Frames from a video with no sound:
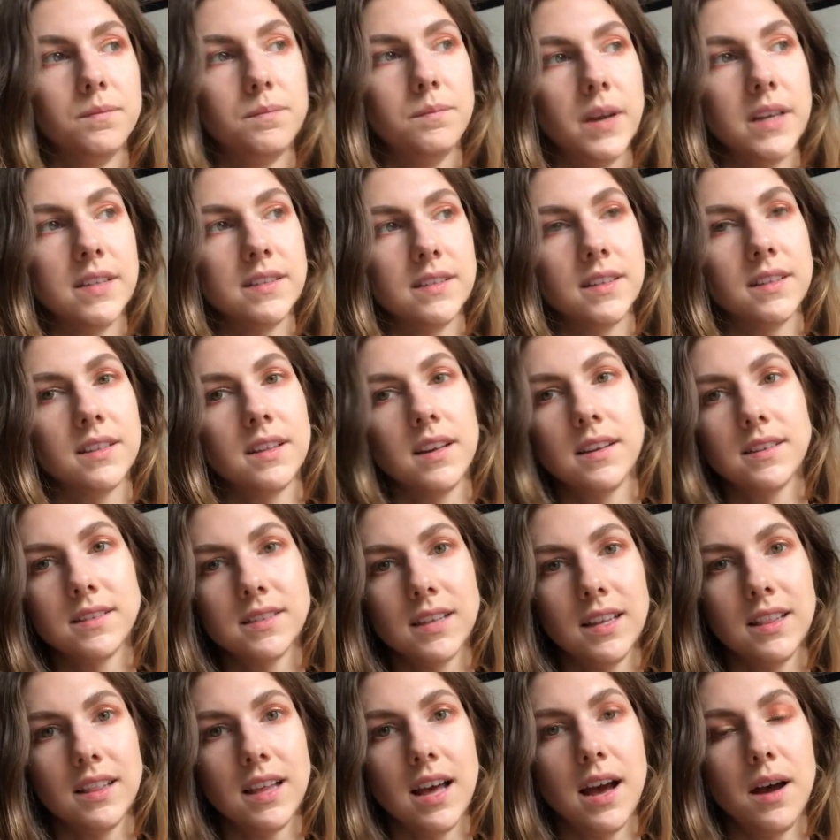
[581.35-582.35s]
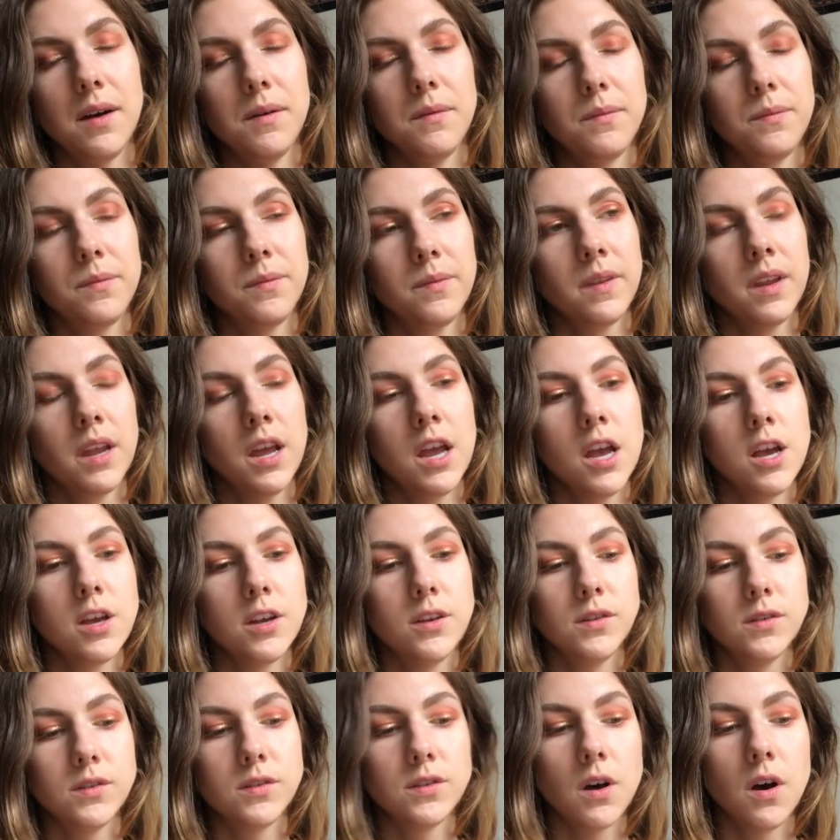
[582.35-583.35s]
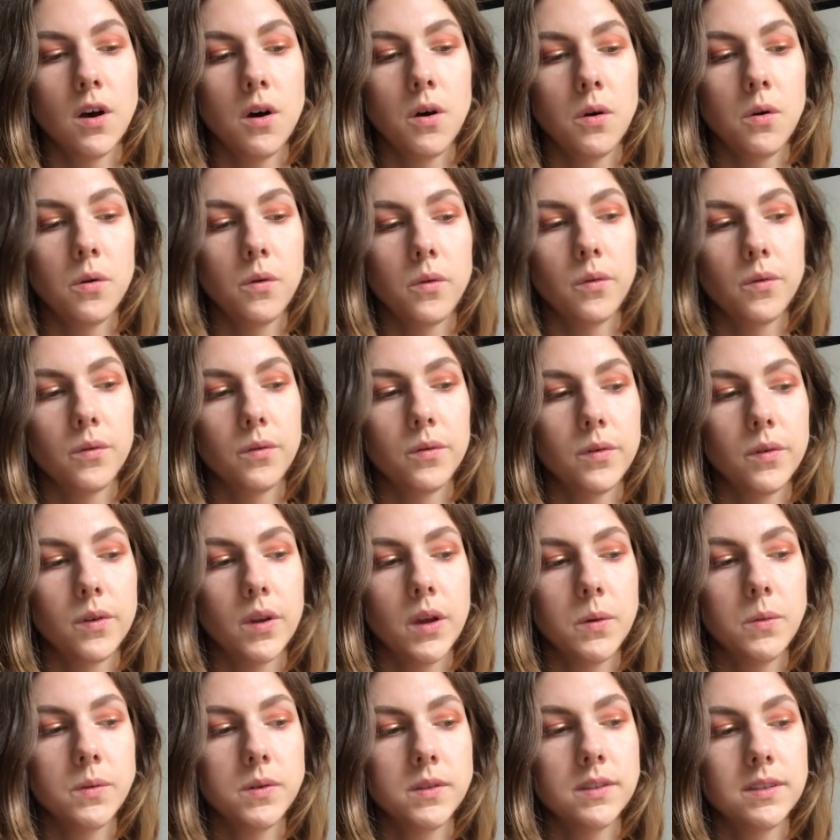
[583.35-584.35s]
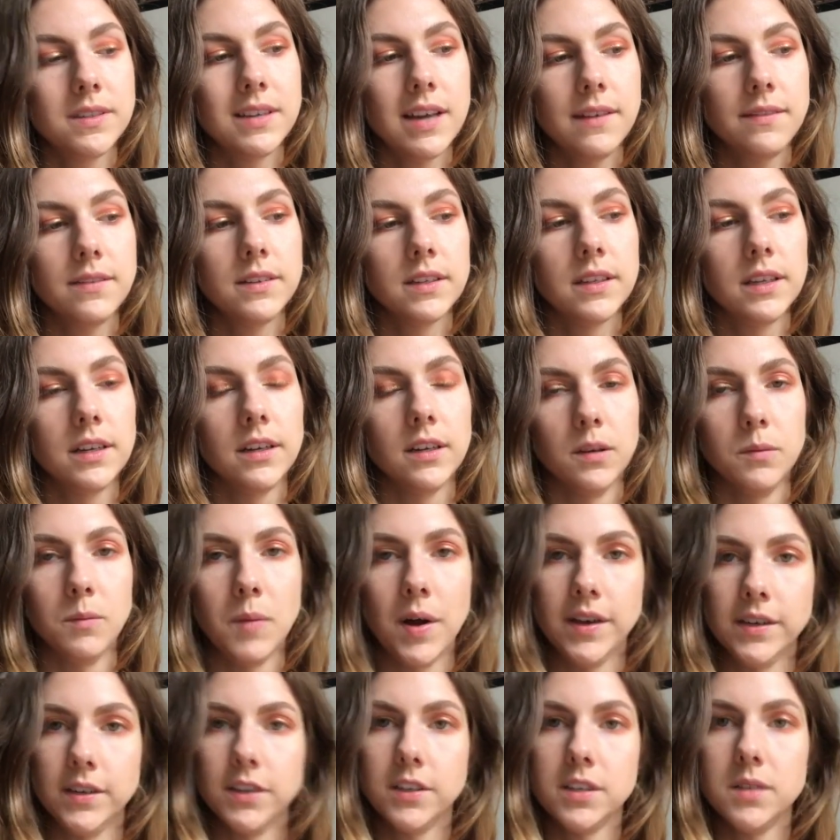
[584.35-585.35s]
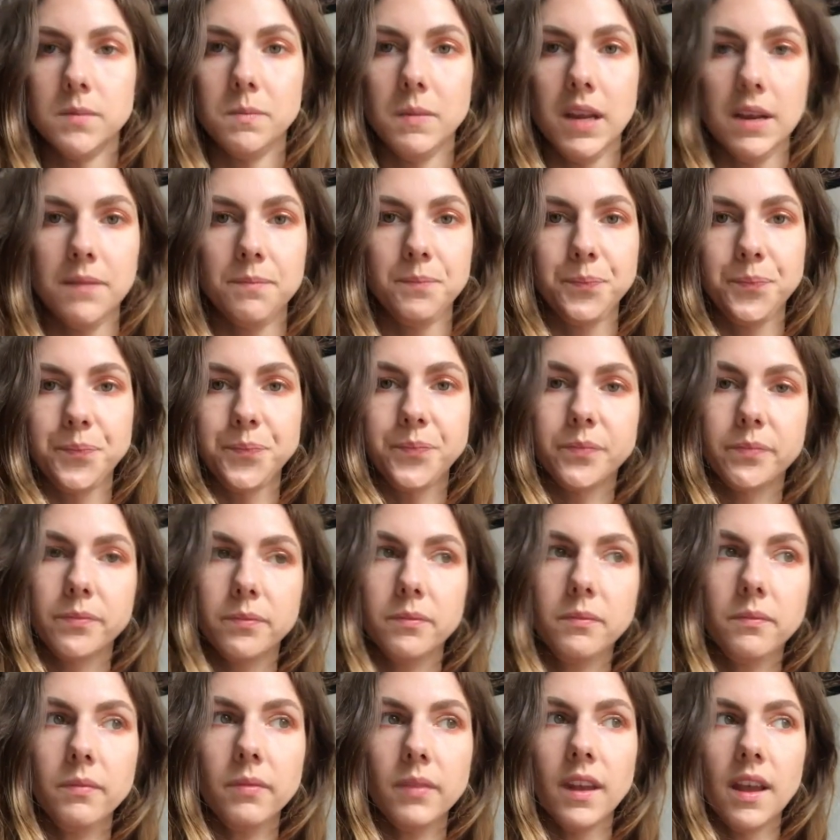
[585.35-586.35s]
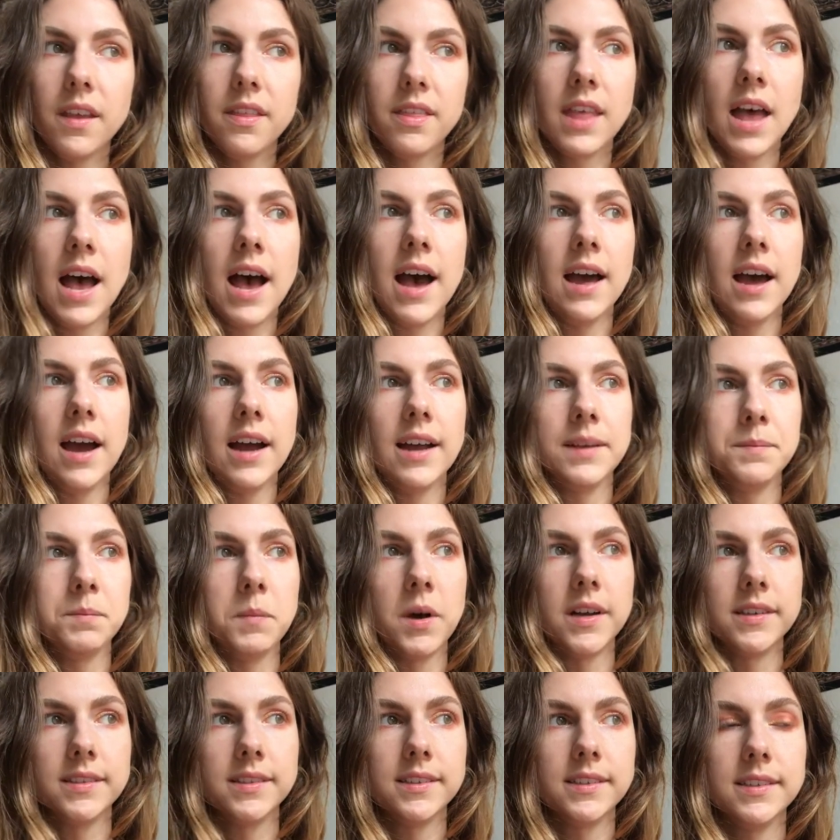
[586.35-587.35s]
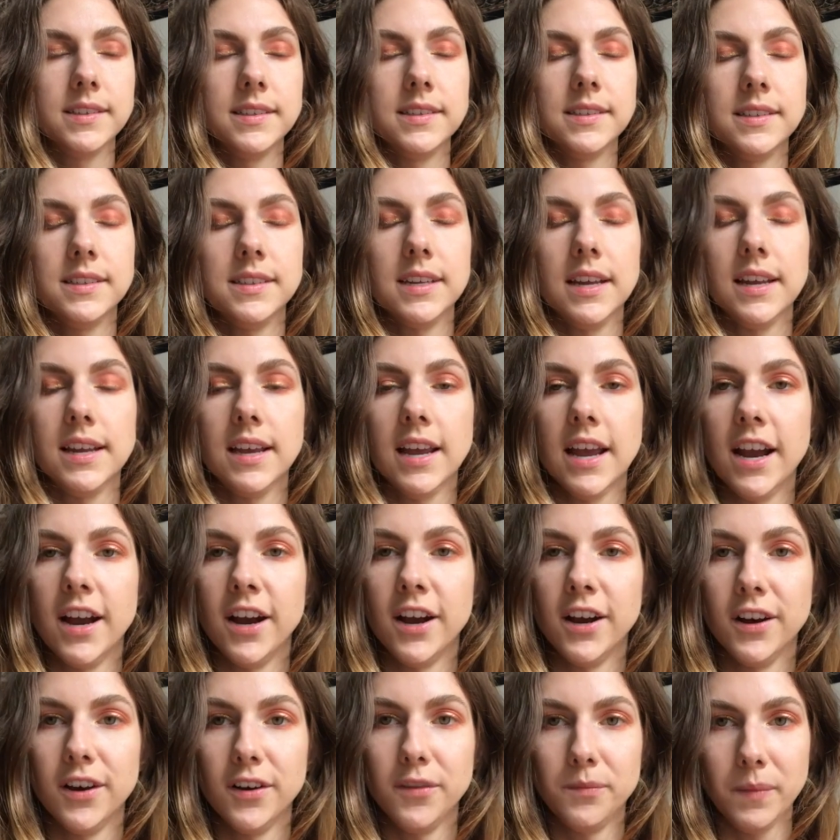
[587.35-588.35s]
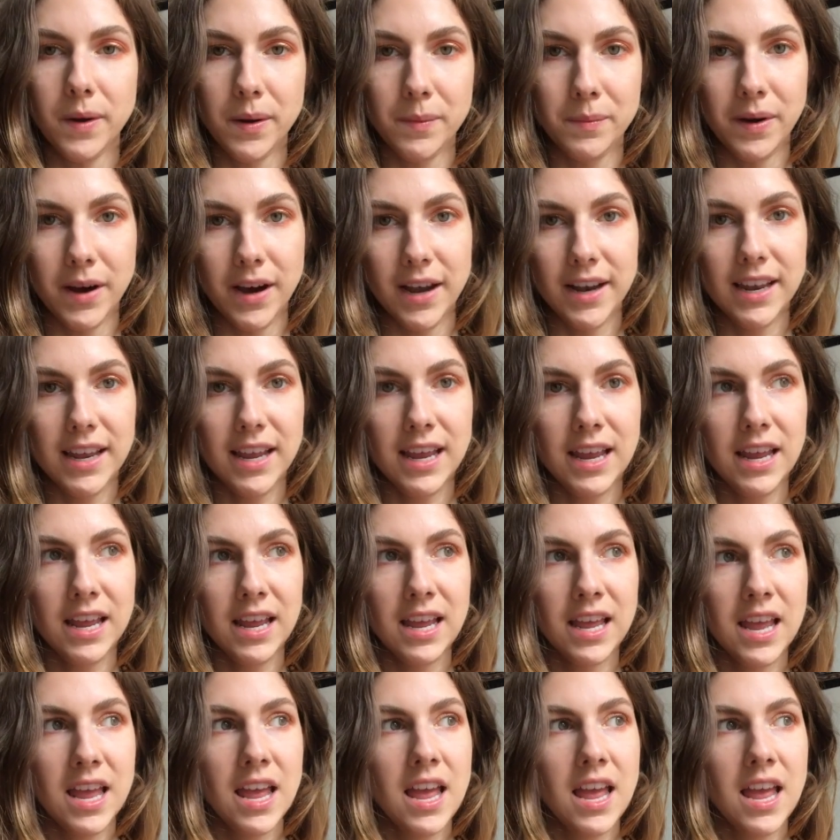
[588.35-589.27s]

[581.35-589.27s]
Basic things like that. So it was definitely a reminder to me that I must take care of my body.